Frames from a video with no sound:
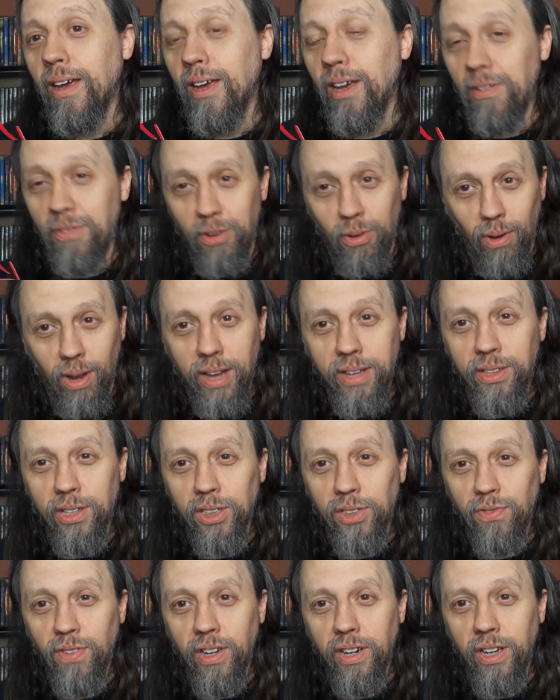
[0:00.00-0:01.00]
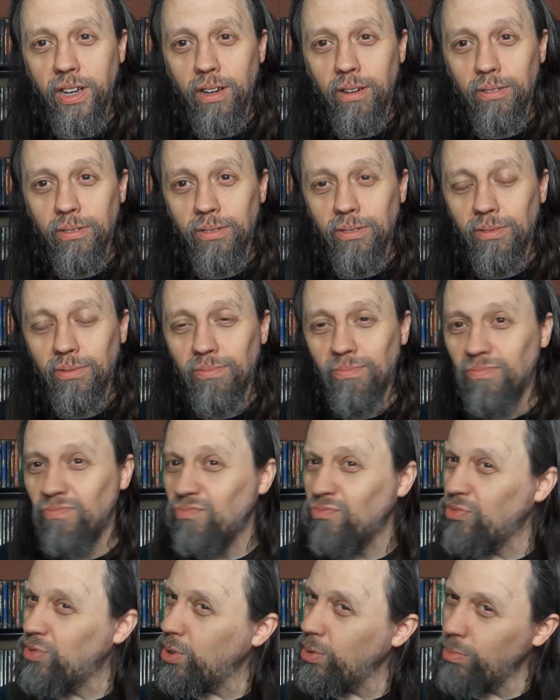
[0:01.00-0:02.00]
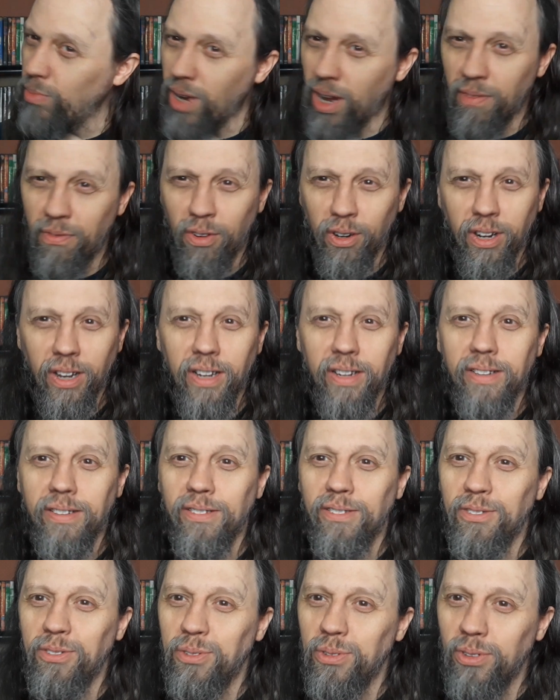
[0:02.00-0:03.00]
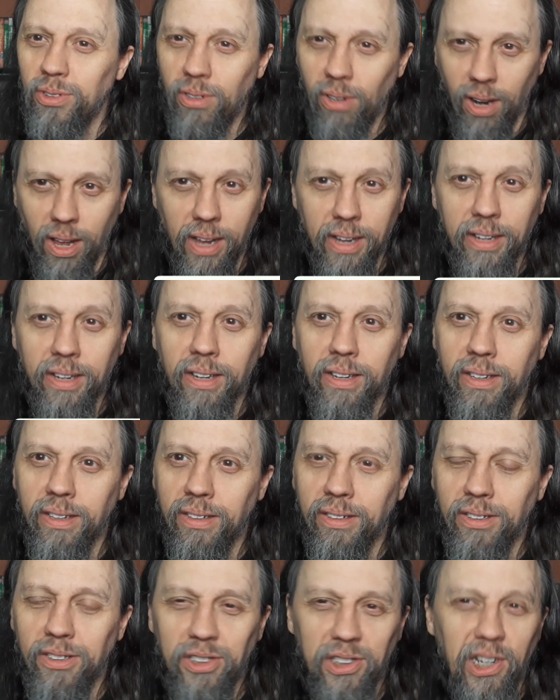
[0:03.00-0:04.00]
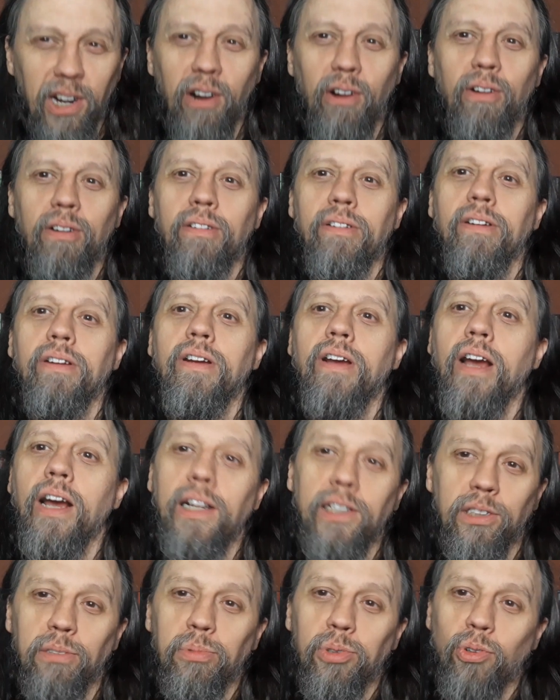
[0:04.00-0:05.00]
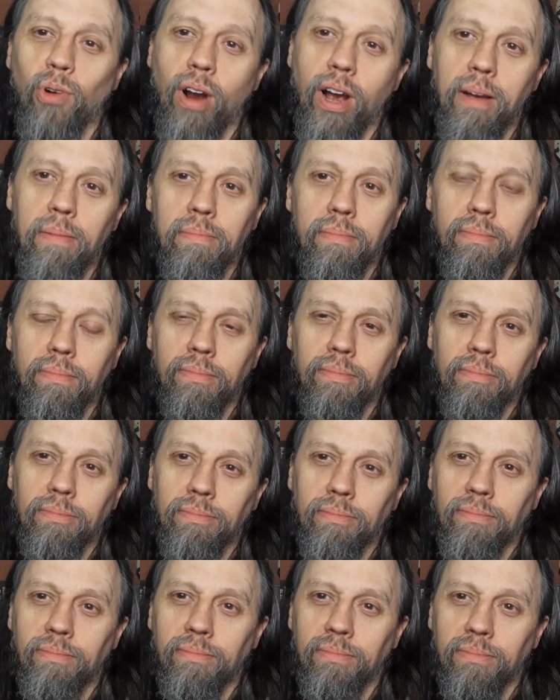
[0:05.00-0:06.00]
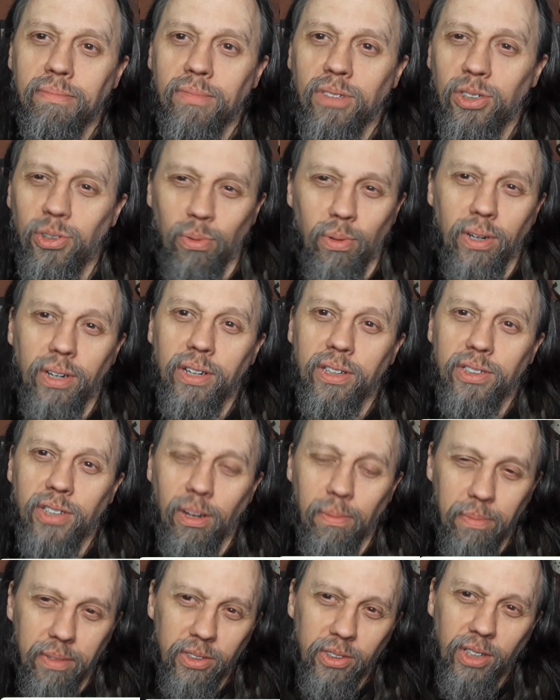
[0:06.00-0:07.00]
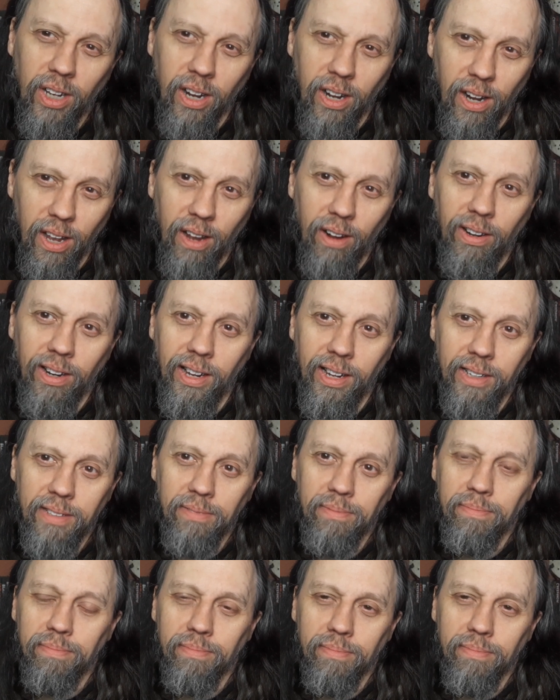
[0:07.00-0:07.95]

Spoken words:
if you like this video, do not forget to like, share, and subscribe. Because it really does help this channel out a lot.